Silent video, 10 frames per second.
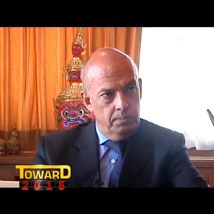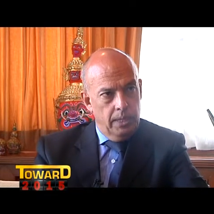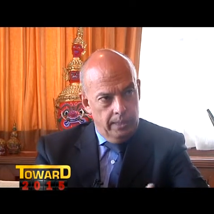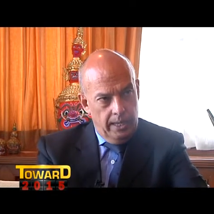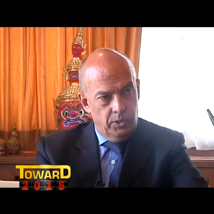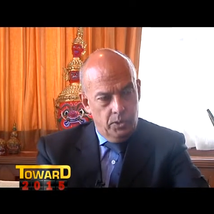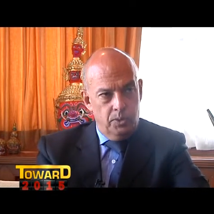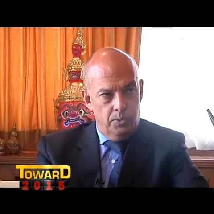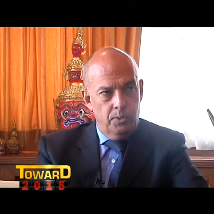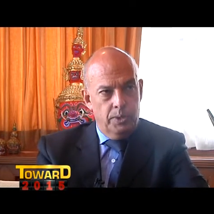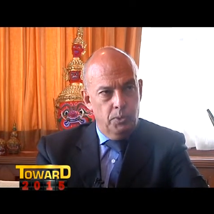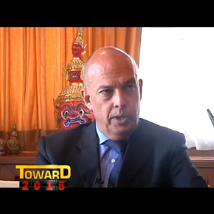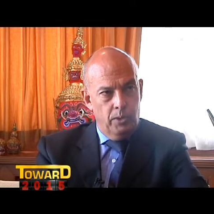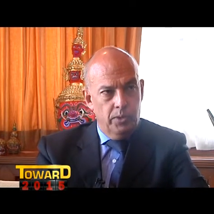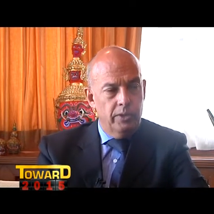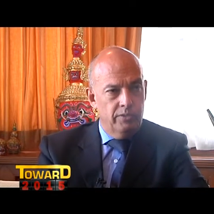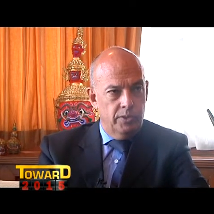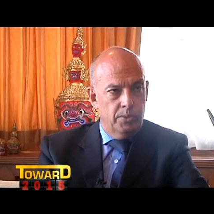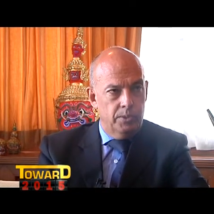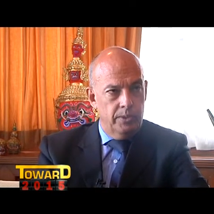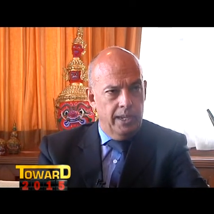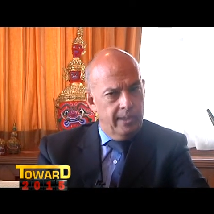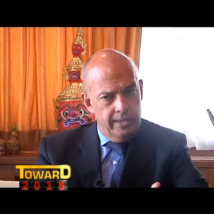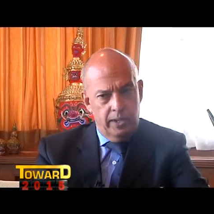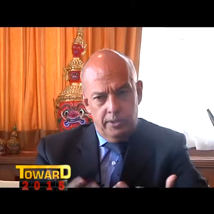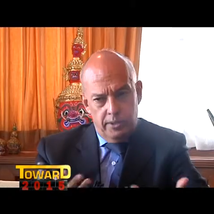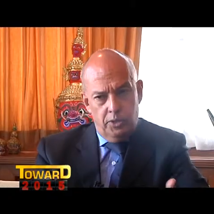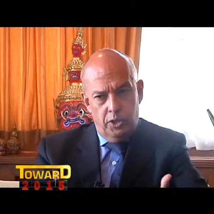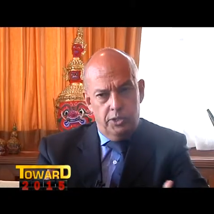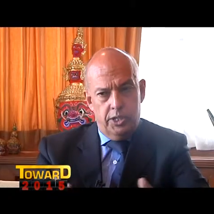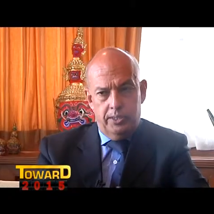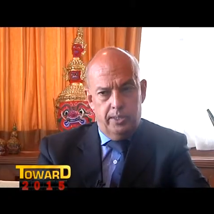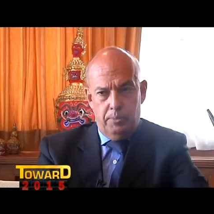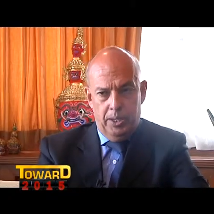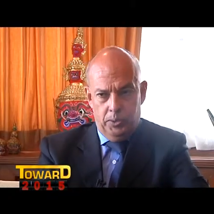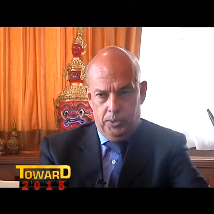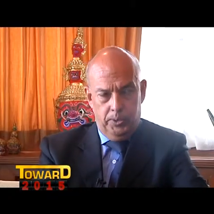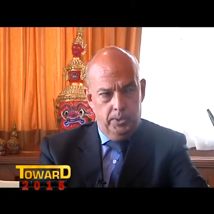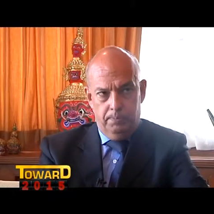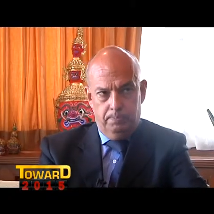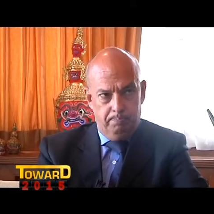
And that's also what we are looking forward. Like I said, it's not just about uh,